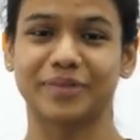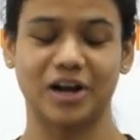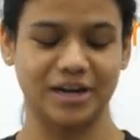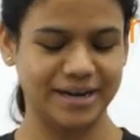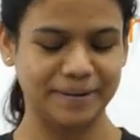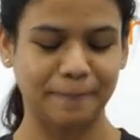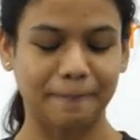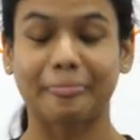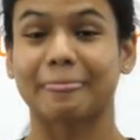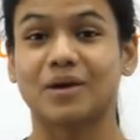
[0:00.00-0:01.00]
Alright,
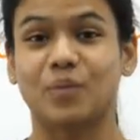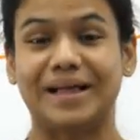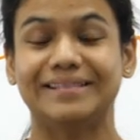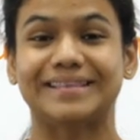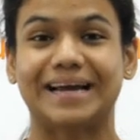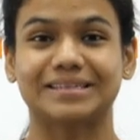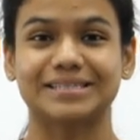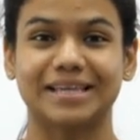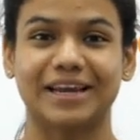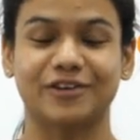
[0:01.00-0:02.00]
well that
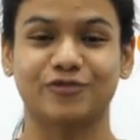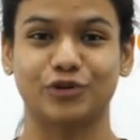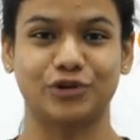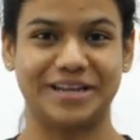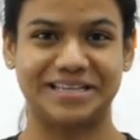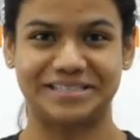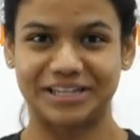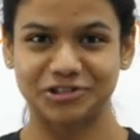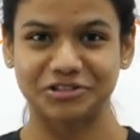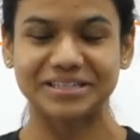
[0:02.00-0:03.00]
is it for today's
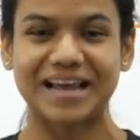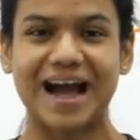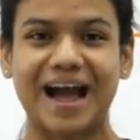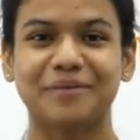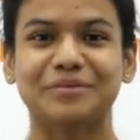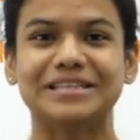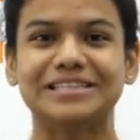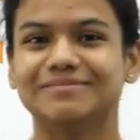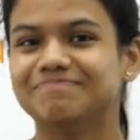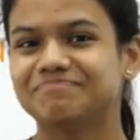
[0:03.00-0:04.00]
session. I
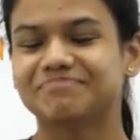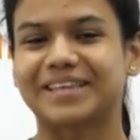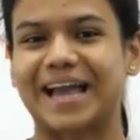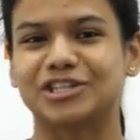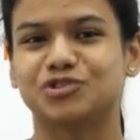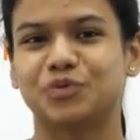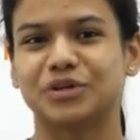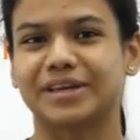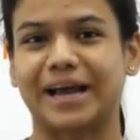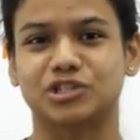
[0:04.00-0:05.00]
will catch
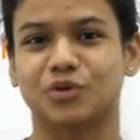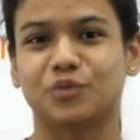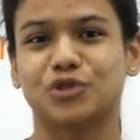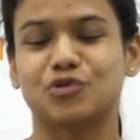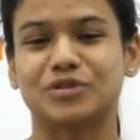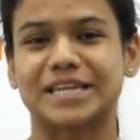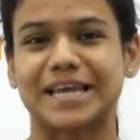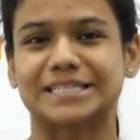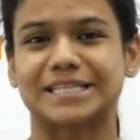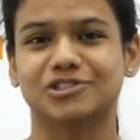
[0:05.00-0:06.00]
catch up with you in the
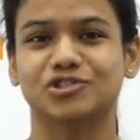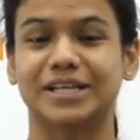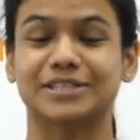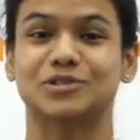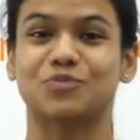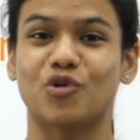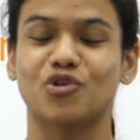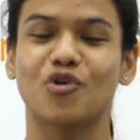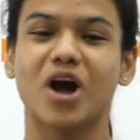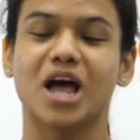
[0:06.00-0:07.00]
next session that's
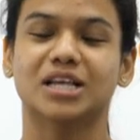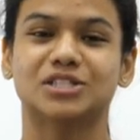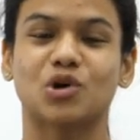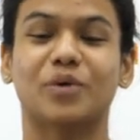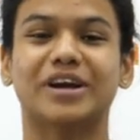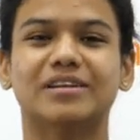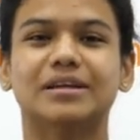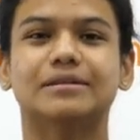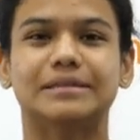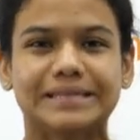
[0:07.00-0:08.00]
tomorrow so we're
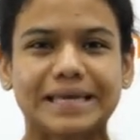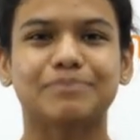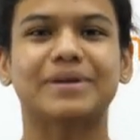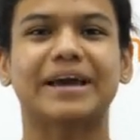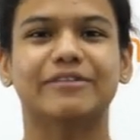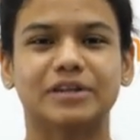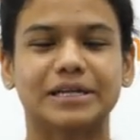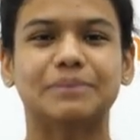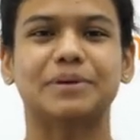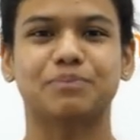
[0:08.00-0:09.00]
gonna deep dive a
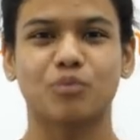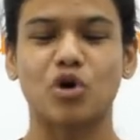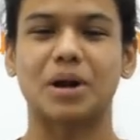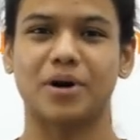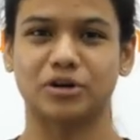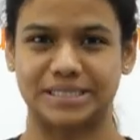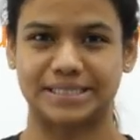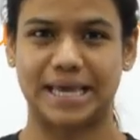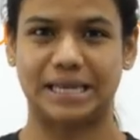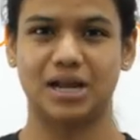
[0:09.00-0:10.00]
little bit more about
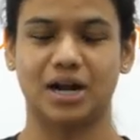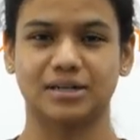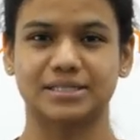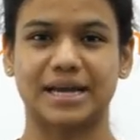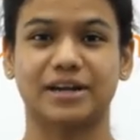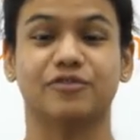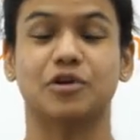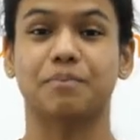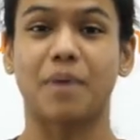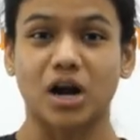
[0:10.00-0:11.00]
cell understand
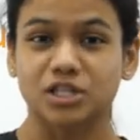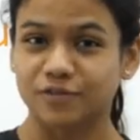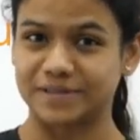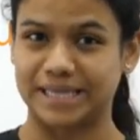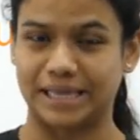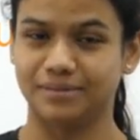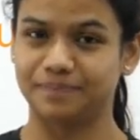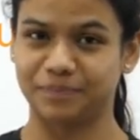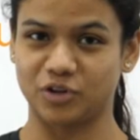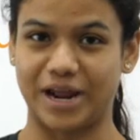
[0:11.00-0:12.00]
different parts of cell
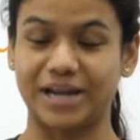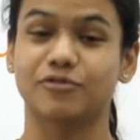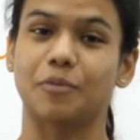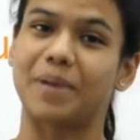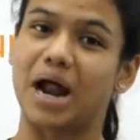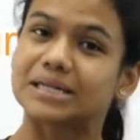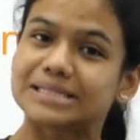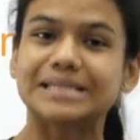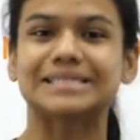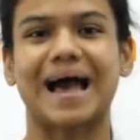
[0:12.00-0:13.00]
right for plant
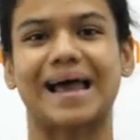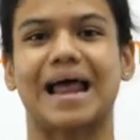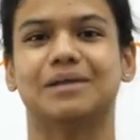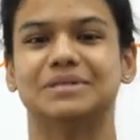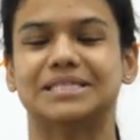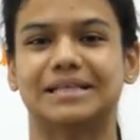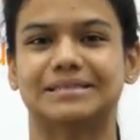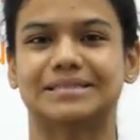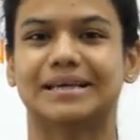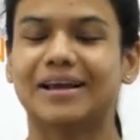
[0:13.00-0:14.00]
cells and animal
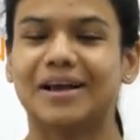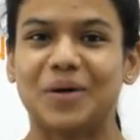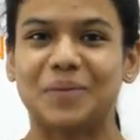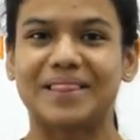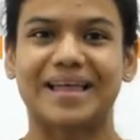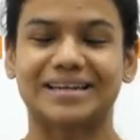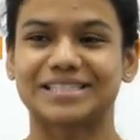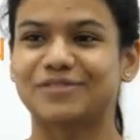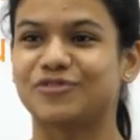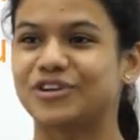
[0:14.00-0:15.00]
cells well that
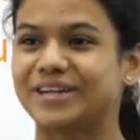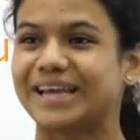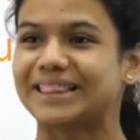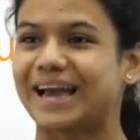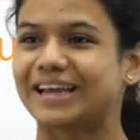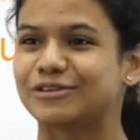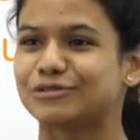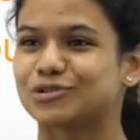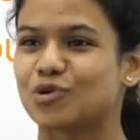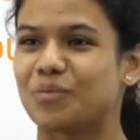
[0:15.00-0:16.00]
is it for today thank
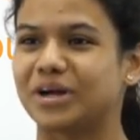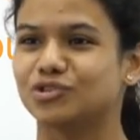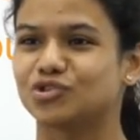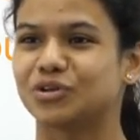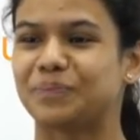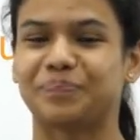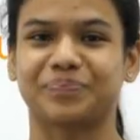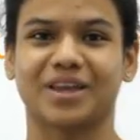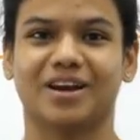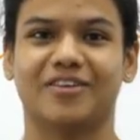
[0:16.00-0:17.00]
you so much
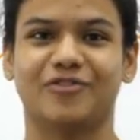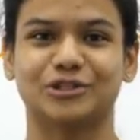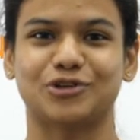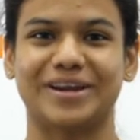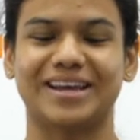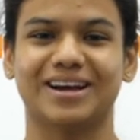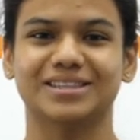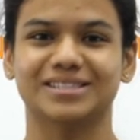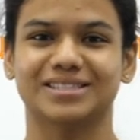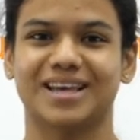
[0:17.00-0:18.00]
for joining
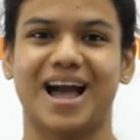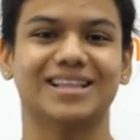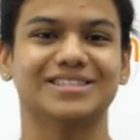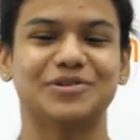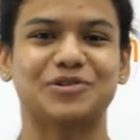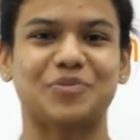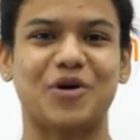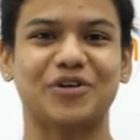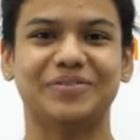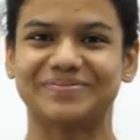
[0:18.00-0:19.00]
us i'll see you
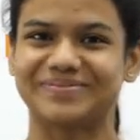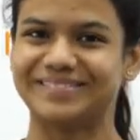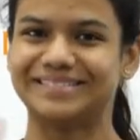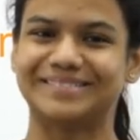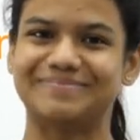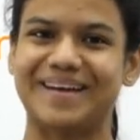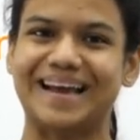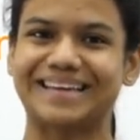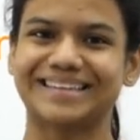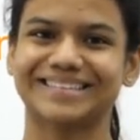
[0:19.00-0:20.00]
tomorrow
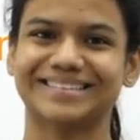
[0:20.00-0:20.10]
bye